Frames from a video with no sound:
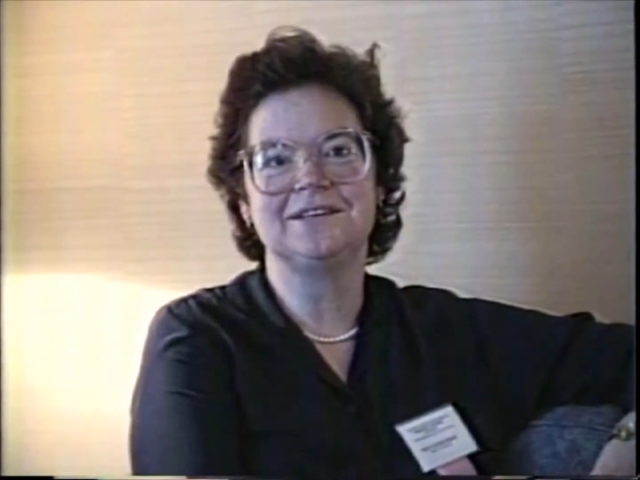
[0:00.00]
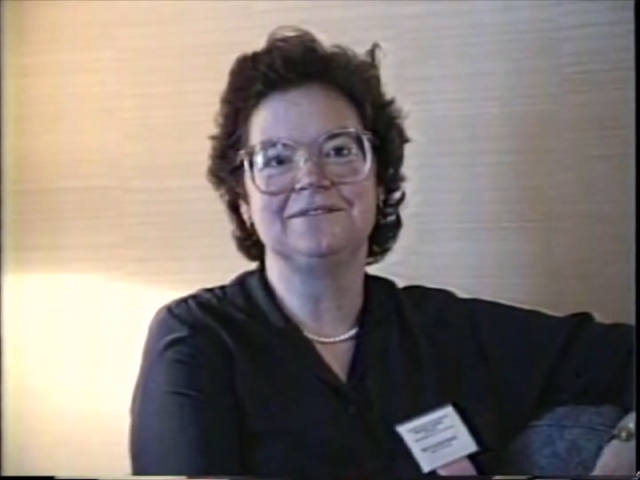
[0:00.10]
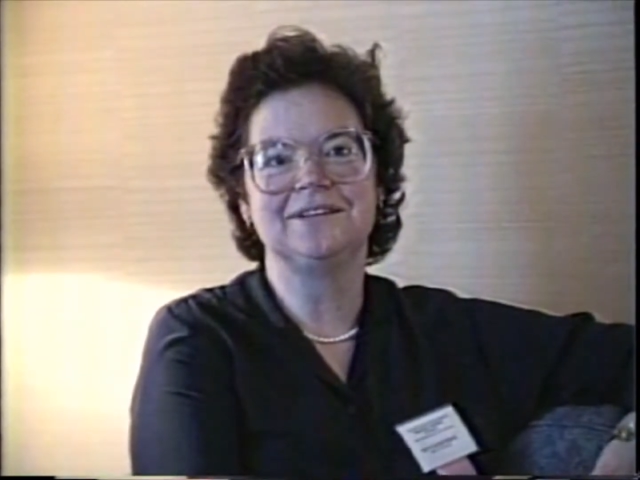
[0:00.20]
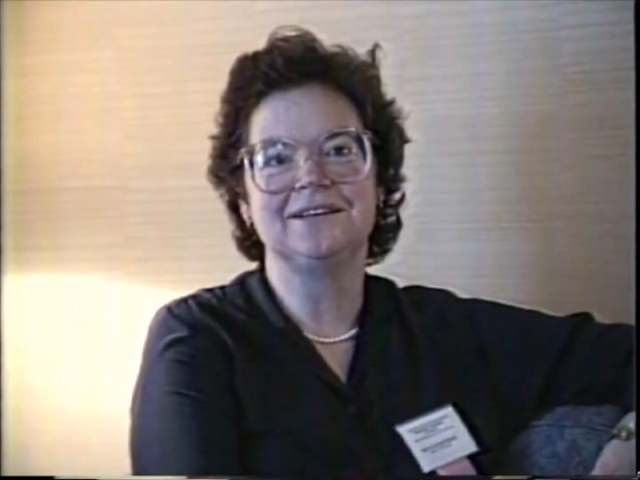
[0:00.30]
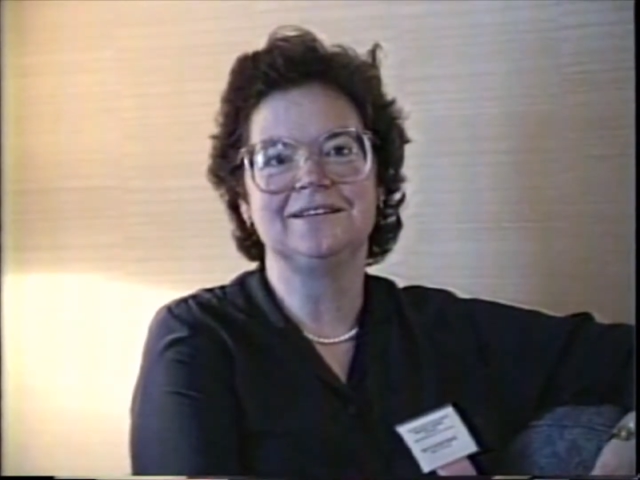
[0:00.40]
of
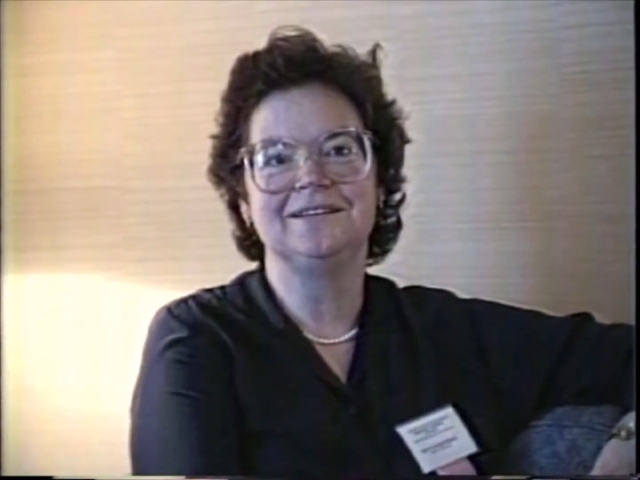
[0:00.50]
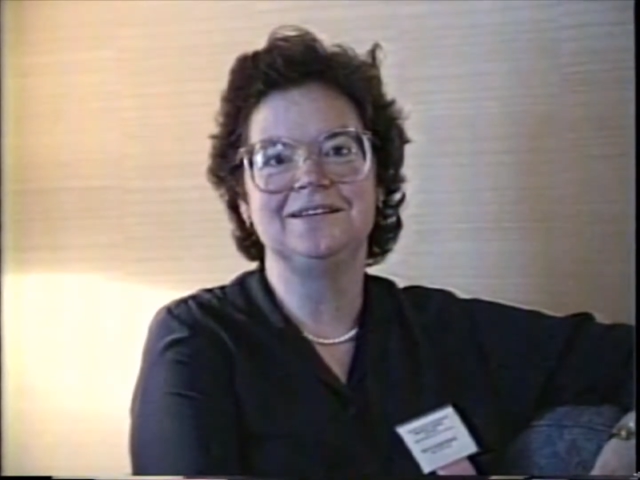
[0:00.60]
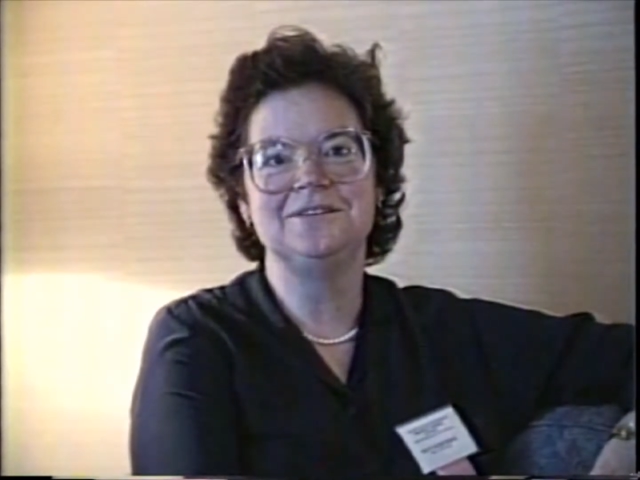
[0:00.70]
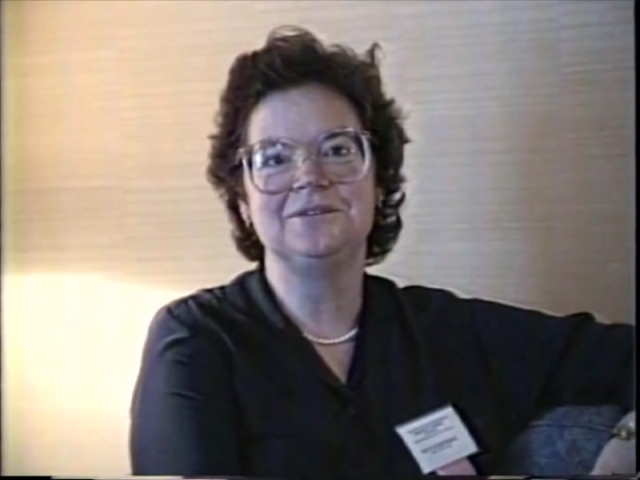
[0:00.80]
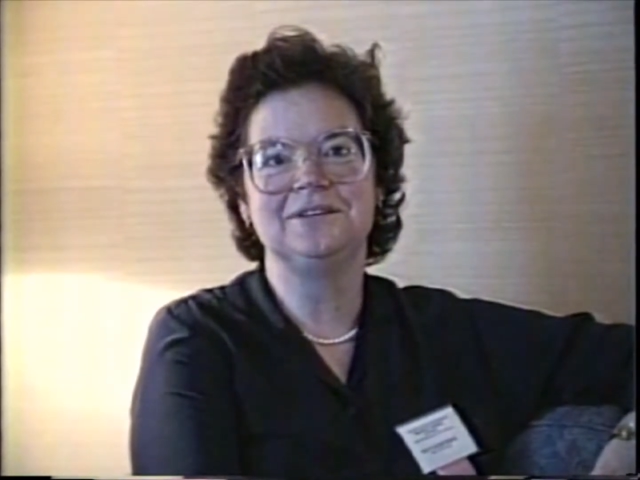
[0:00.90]
the
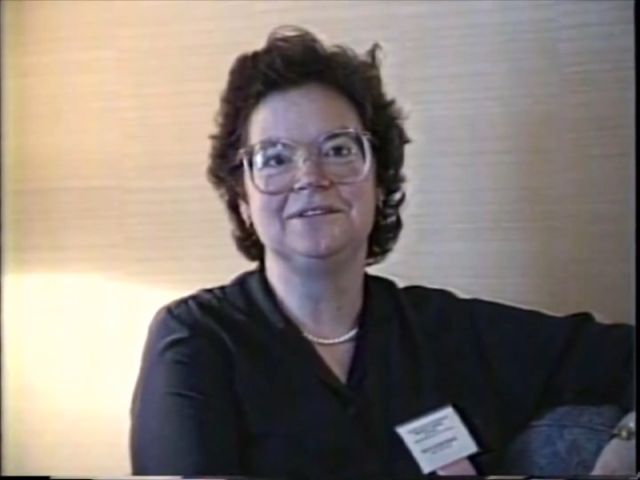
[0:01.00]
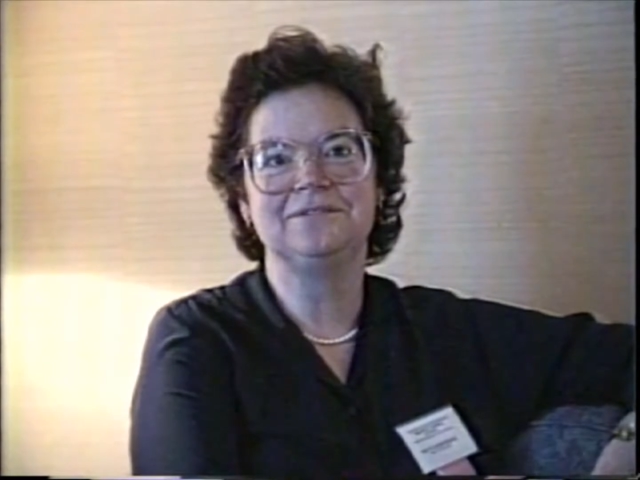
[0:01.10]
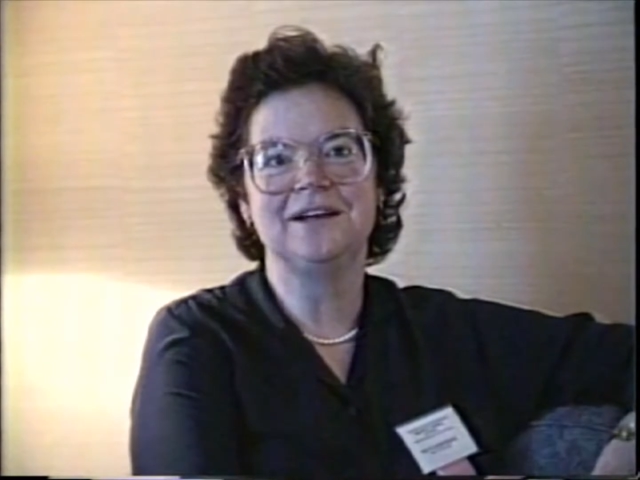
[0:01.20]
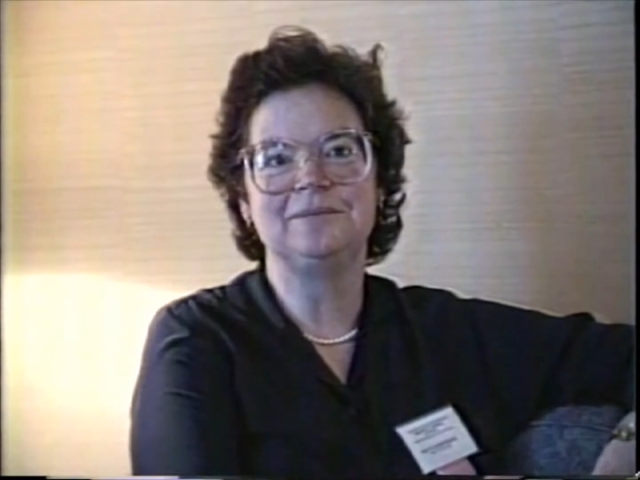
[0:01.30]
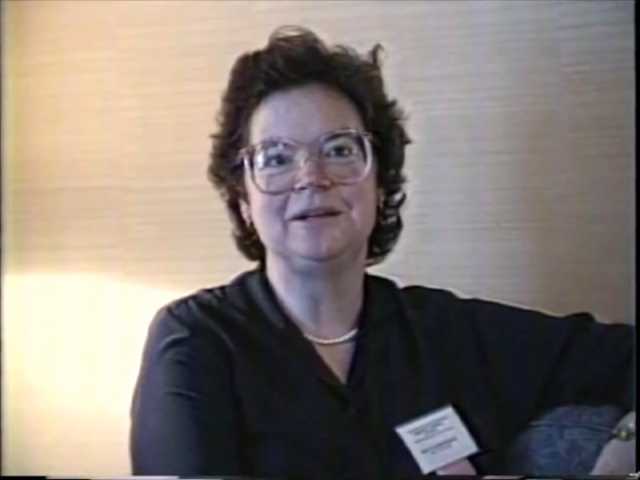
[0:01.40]
nuclear
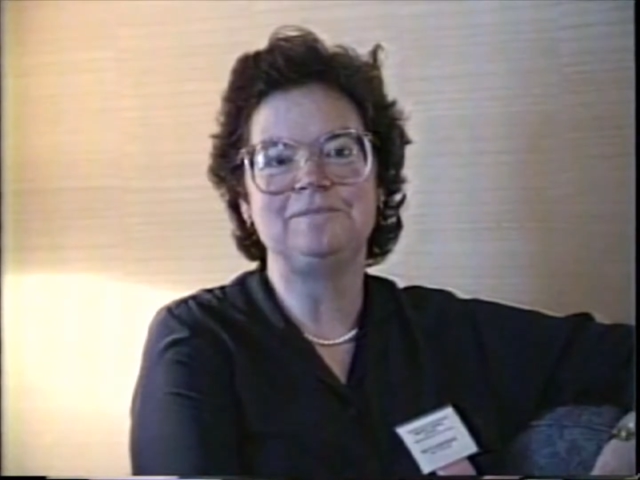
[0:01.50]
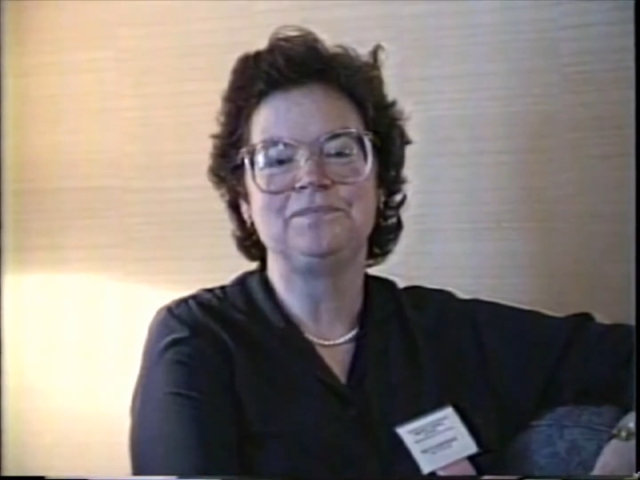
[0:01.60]
family.